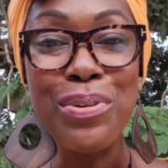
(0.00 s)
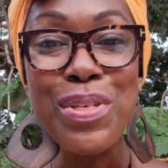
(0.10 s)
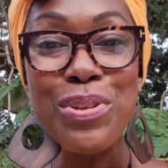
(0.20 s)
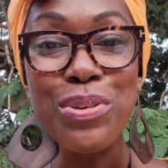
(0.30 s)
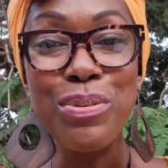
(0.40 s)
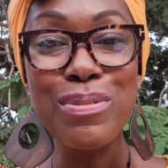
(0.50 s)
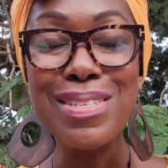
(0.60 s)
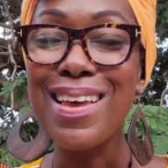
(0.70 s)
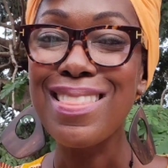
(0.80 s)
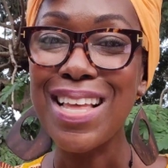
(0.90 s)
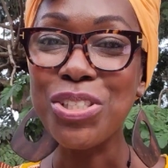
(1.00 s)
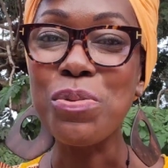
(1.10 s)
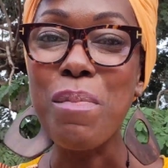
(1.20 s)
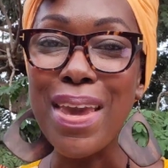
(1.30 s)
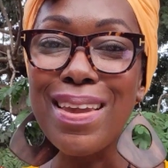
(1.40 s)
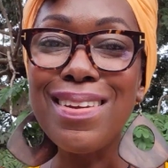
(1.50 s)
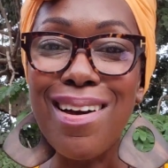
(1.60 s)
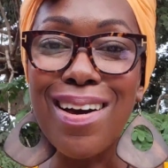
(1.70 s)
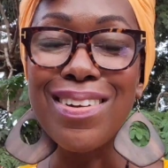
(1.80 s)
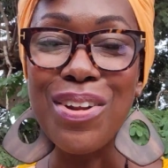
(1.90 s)
you the news that you may
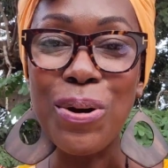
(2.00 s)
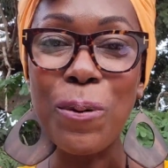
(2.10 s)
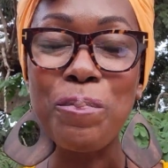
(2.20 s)
not know.